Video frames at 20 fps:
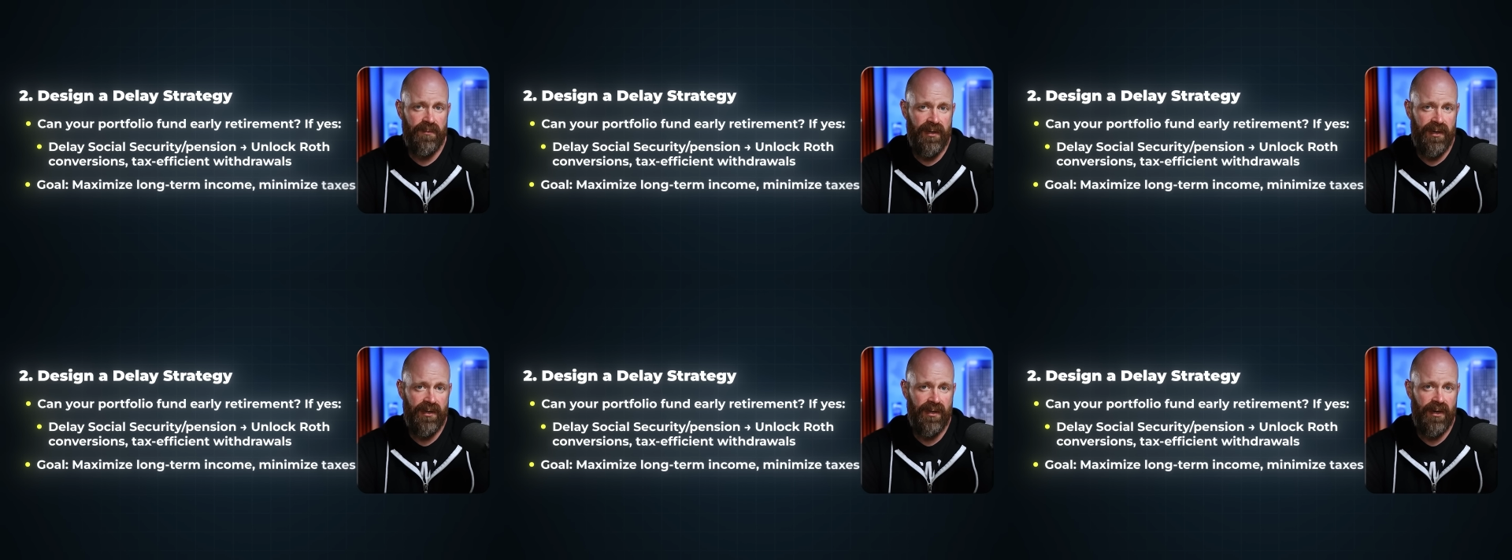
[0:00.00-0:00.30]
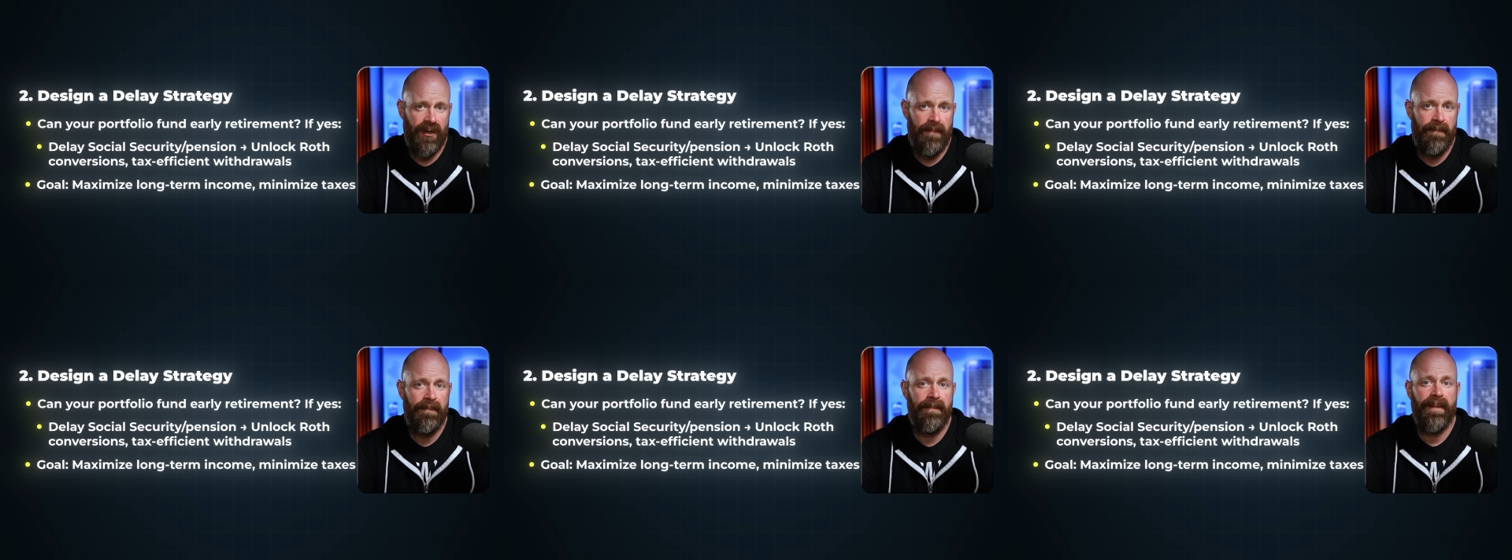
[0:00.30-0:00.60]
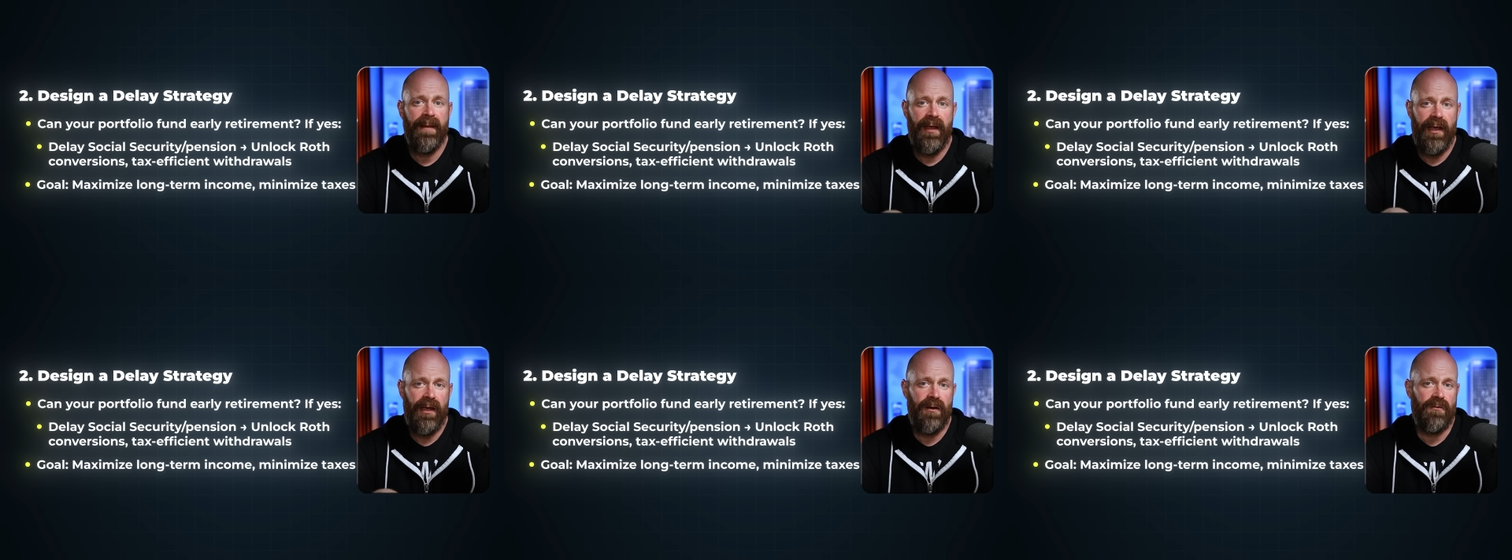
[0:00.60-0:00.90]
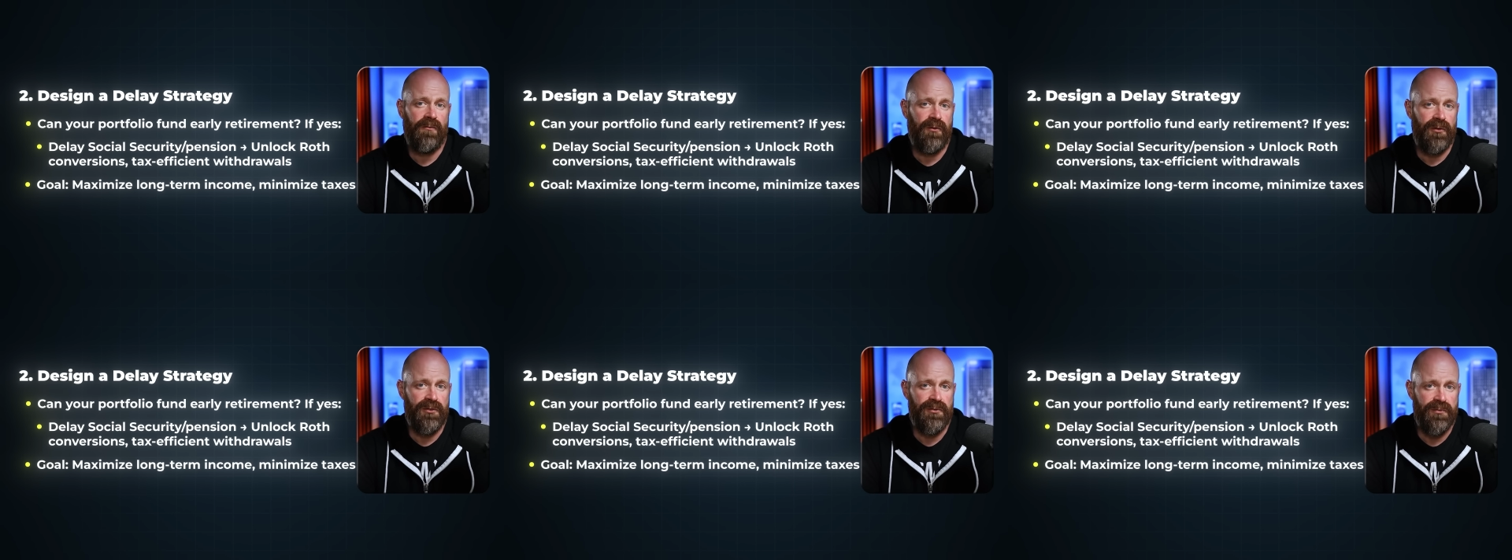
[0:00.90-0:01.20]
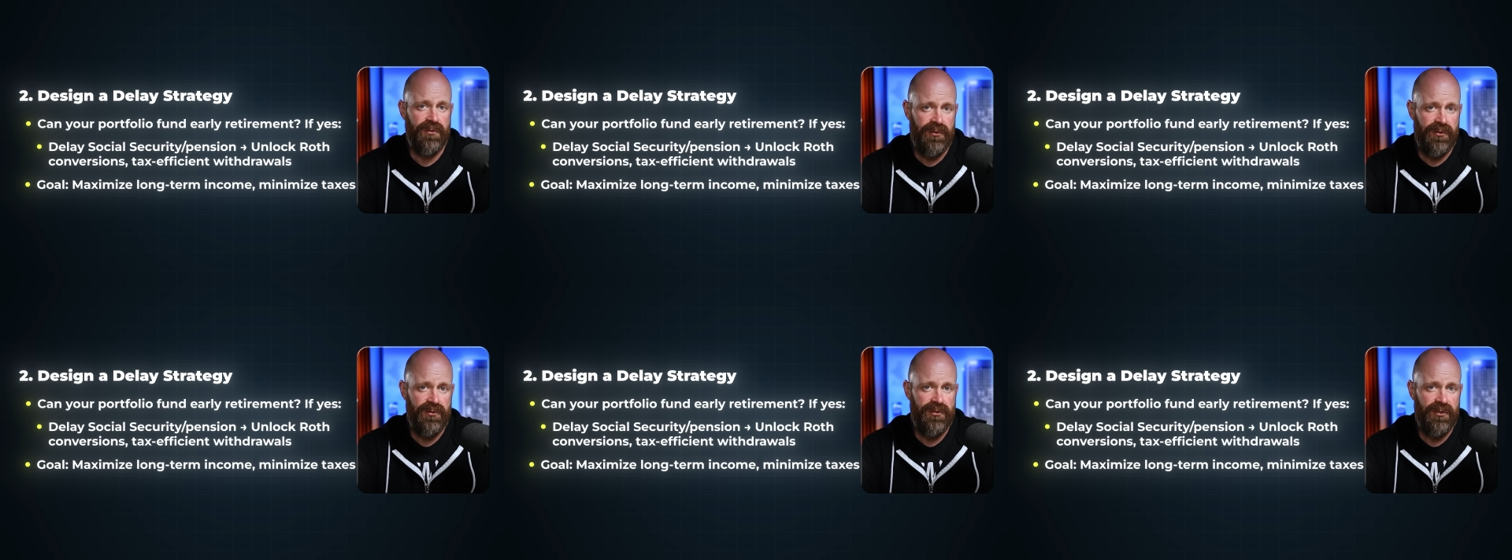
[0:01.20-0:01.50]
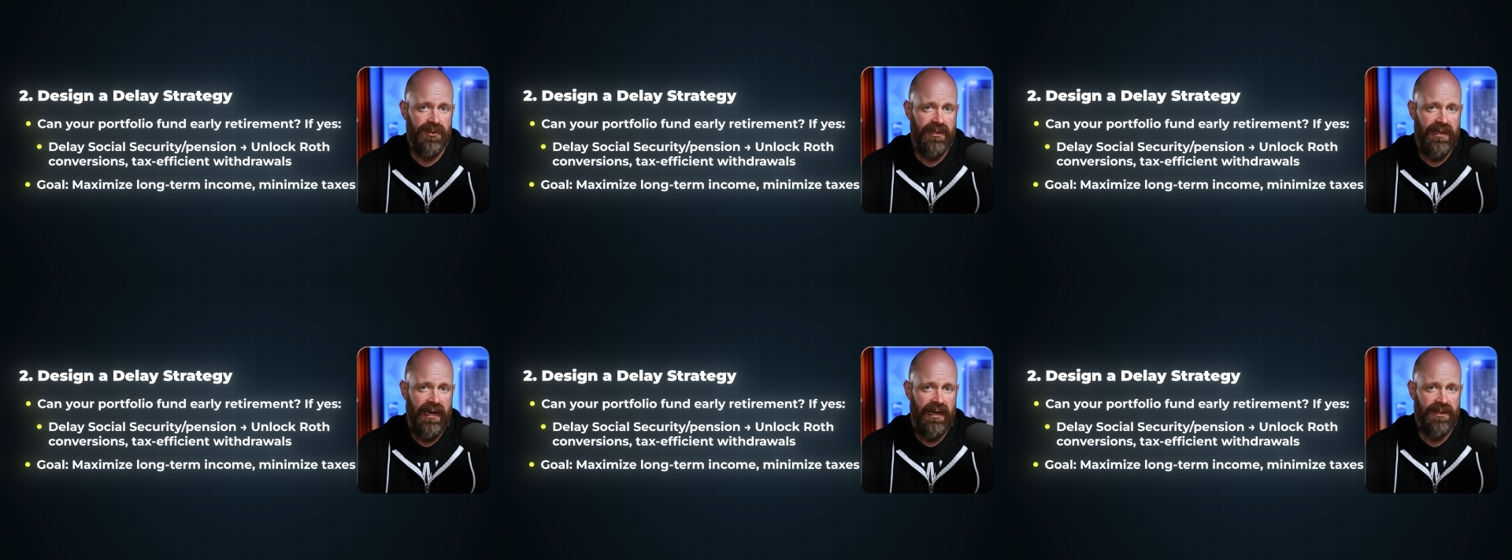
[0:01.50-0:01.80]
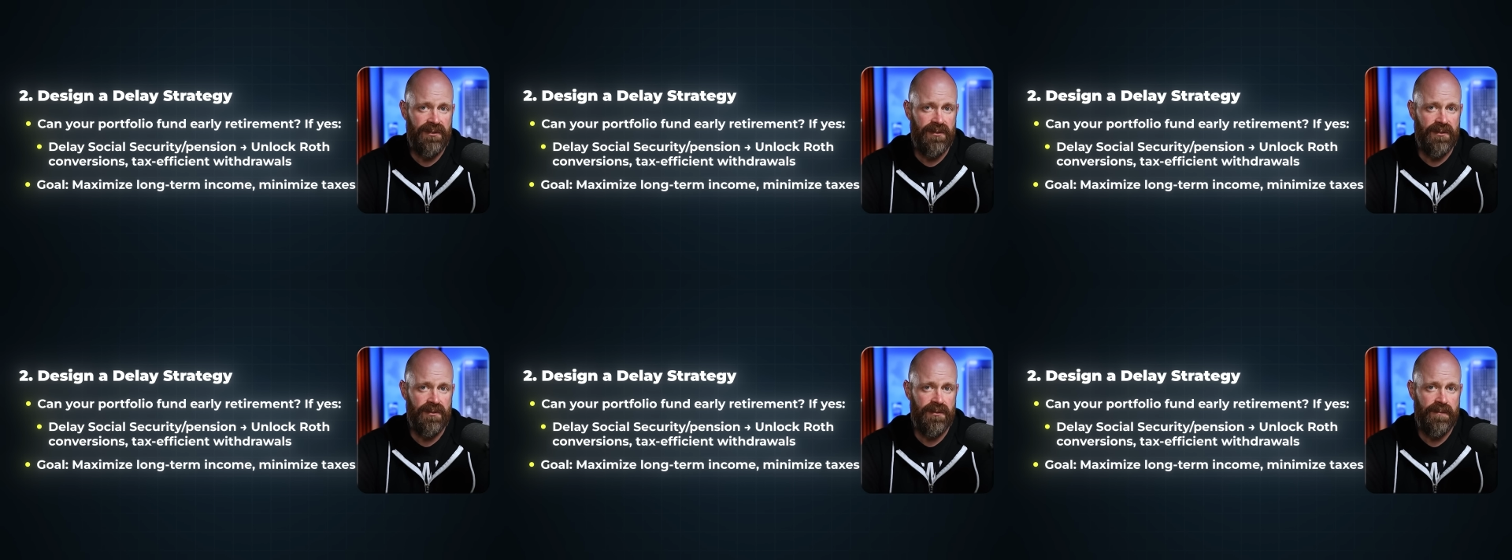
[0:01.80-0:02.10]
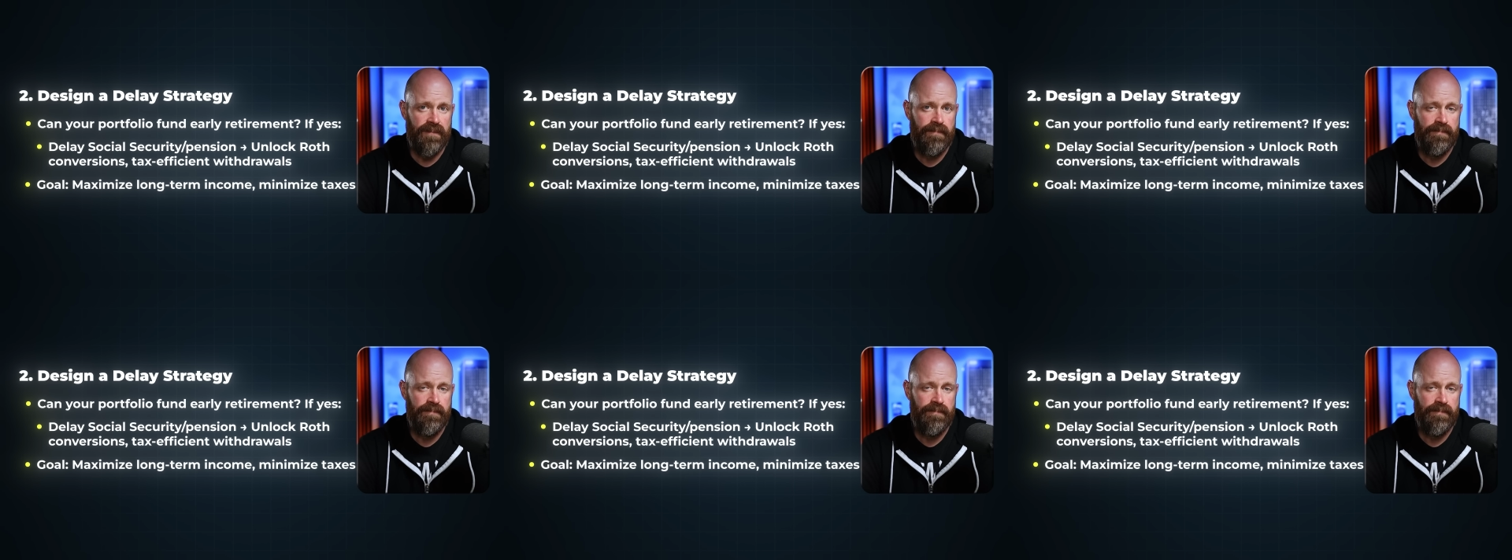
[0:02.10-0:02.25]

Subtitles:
income, and of course, reduce your taxes.